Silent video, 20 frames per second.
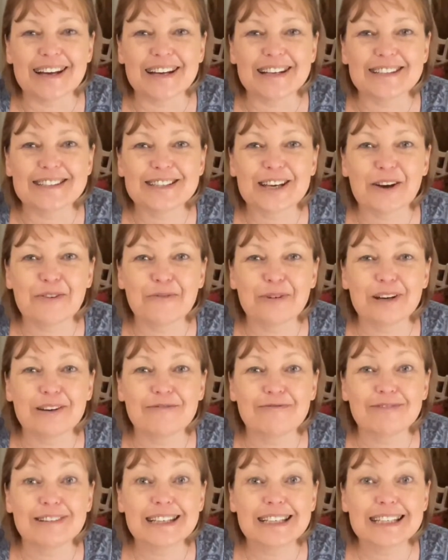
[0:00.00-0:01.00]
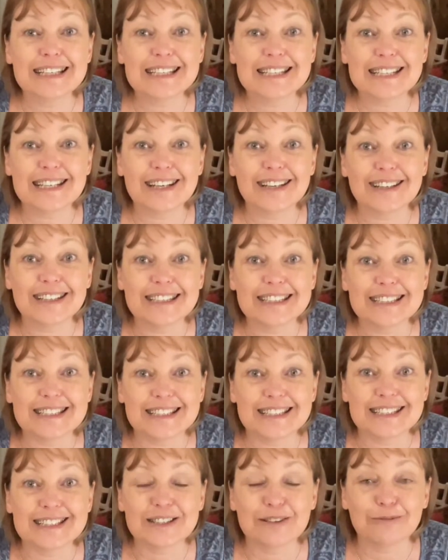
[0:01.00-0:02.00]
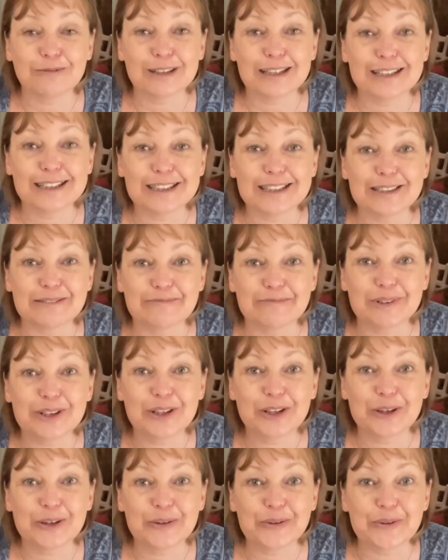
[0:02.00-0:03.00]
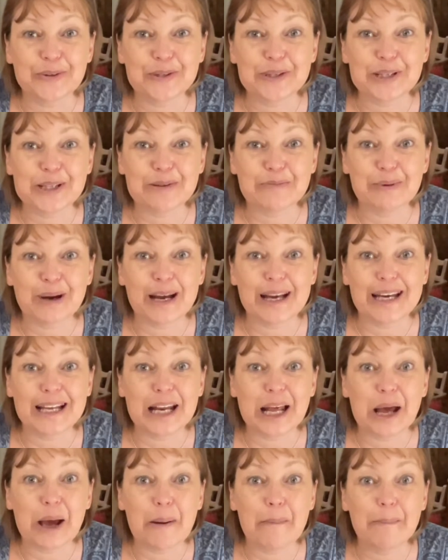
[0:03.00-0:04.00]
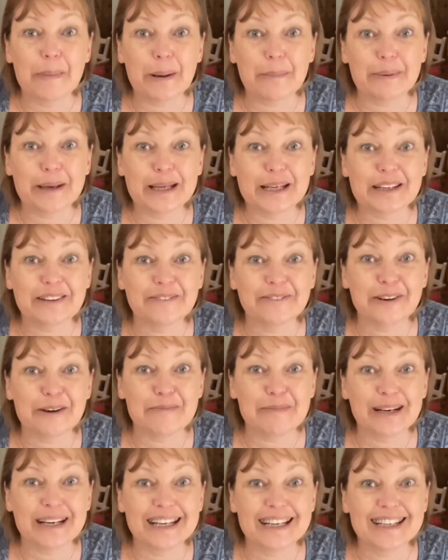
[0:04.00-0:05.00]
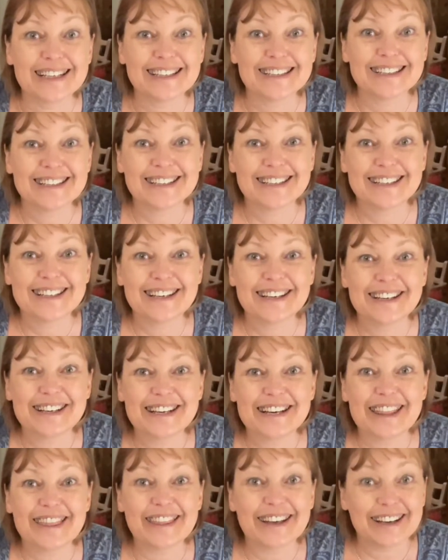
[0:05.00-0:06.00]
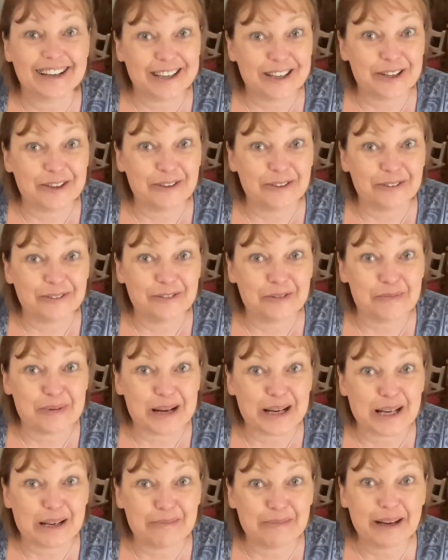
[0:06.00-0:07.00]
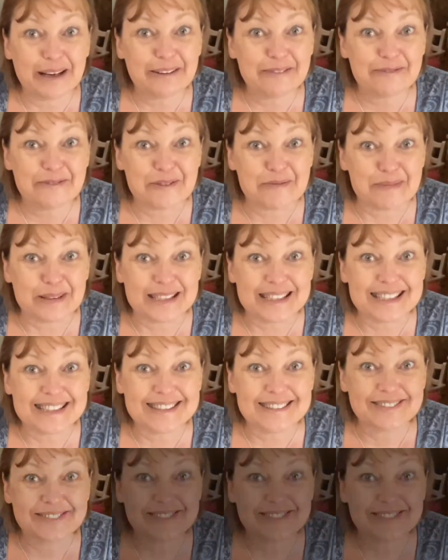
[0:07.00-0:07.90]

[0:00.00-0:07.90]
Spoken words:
So we're really delighted to welcome you to the Paella Puppet family. Thank you for buying a pattern from us.